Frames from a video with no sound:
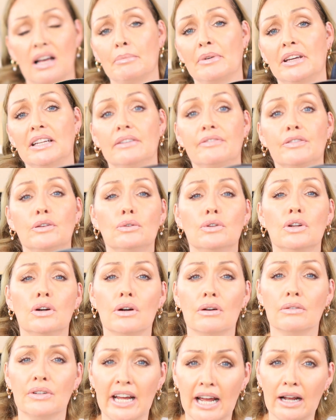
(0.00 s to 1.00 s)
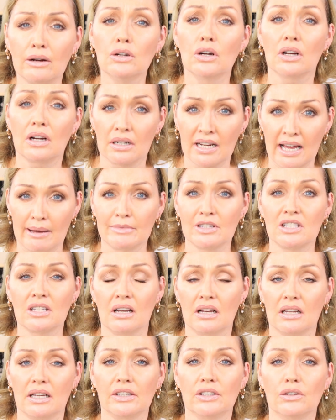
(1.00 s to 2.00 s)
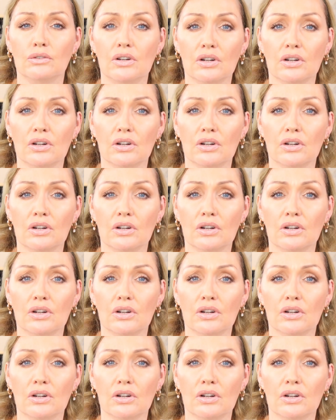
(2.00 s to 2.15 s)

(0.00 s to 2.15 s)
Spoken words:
I mean, if you now look on Amazon and you